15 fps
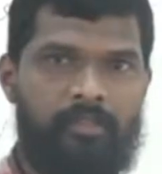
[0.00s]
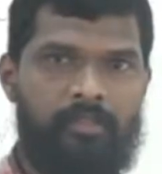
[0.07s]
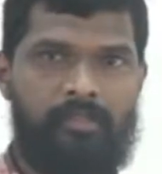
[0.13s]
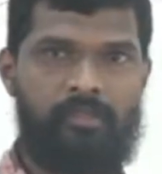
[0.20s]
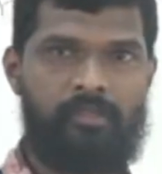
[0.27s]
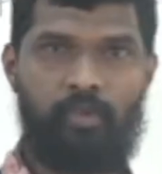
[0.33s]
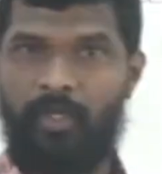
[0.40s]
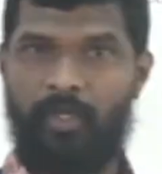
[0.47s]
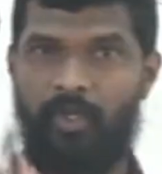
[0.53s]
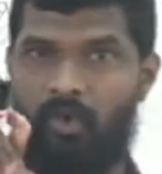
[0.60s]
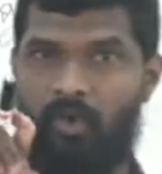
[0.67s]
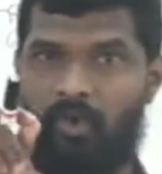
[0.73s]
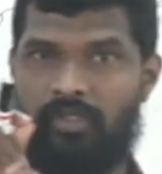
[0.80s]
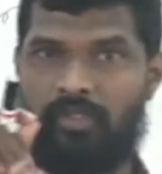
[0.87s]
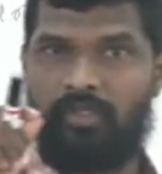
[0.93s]
So
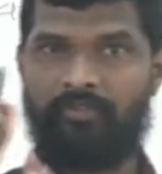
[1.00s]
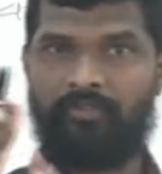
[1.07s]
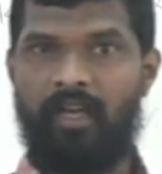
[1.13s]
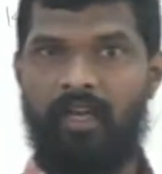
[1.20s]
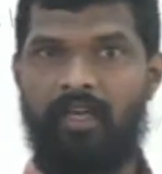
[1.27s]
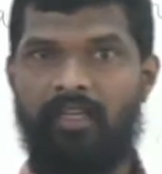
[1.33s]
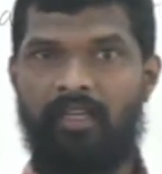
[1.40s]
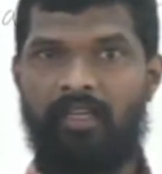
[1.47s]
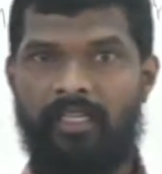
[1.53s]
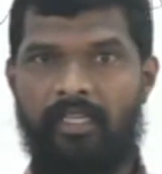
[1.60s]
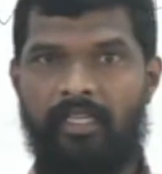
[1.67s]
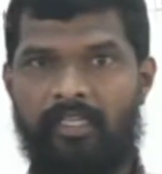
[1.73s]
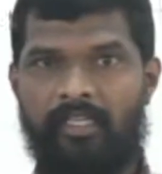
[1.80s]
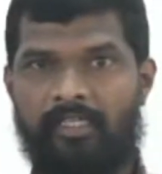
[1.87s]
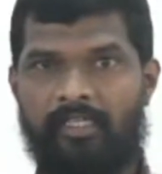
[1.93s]
because of the
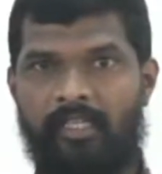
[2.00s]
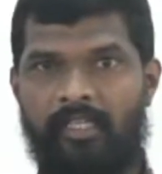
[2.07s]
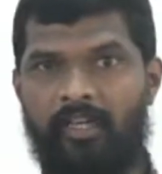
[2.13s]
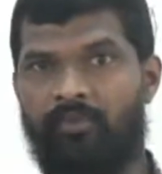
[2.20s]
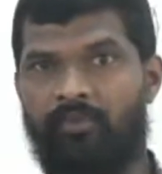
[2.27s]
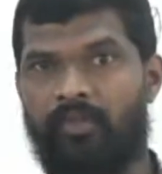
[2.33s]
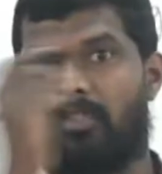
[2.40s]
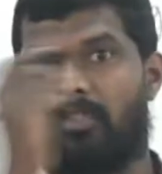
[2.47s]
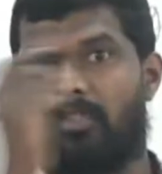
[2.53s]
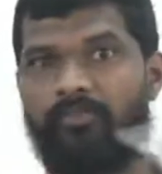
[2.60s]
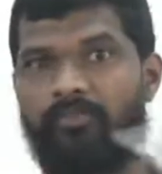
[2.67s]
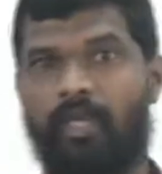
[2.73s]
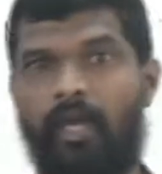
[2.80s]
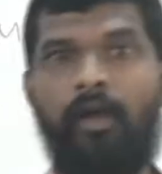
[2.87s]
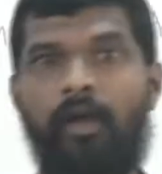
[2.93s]
service
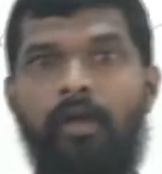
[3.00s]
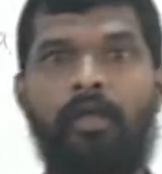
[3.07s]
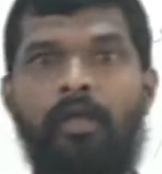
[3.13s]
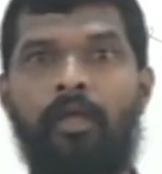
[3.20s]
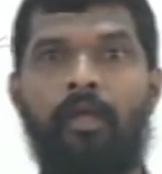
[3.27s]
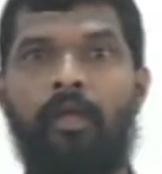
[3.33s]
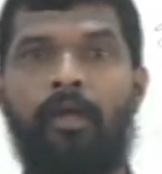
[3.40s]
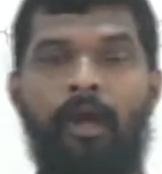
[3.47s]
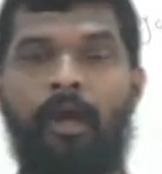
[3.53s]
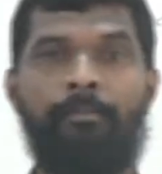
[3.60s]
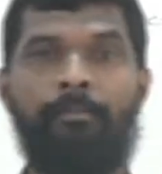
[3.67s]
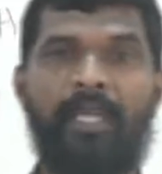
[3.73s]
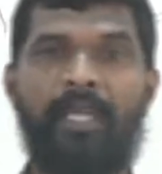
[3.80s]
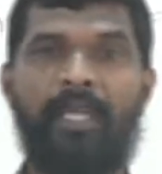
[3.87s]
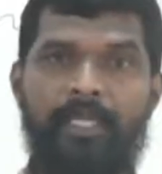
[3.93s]
of the
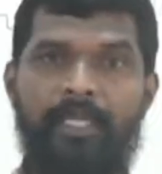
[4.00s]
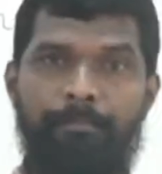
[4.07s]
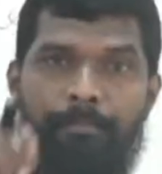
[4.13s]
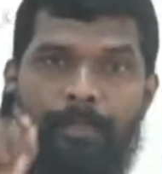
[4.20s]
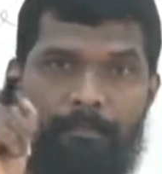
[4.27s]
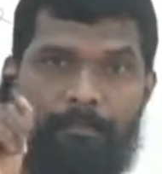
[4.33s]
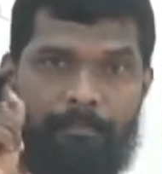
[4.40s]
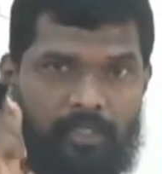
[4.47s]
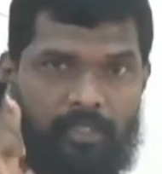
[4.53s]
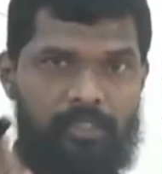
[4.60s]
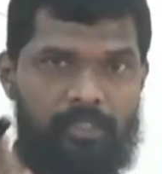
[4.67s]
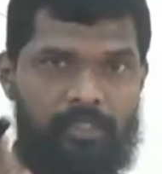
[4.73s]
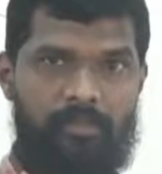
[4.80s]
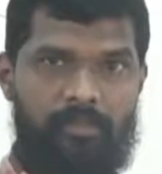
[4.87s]
many peoples,